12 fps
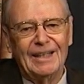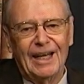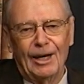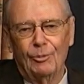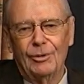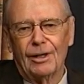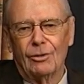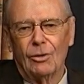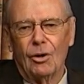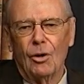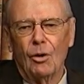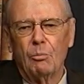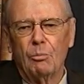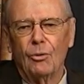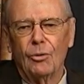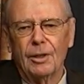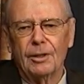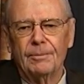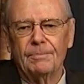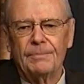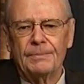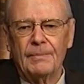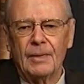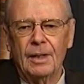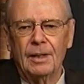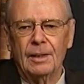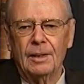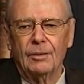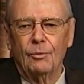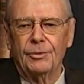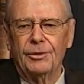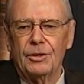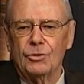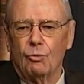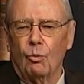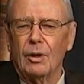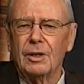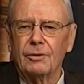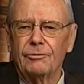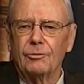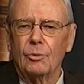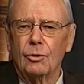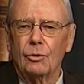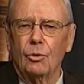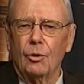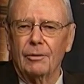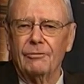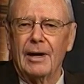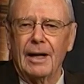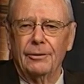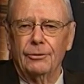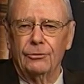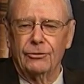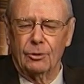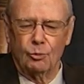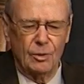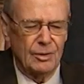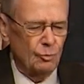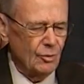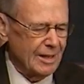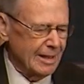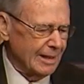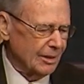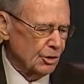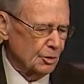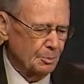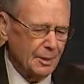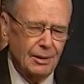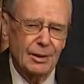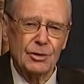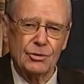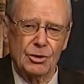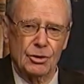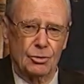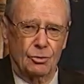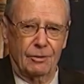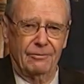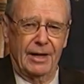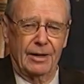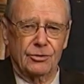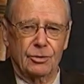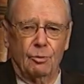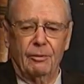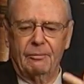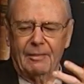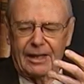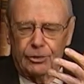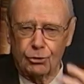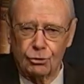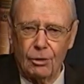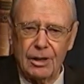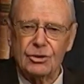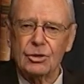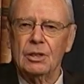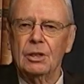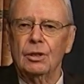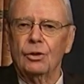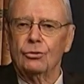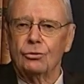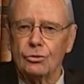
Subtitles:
And we are all born with these wonderful core values. And when we experience these core values, and we make a choice to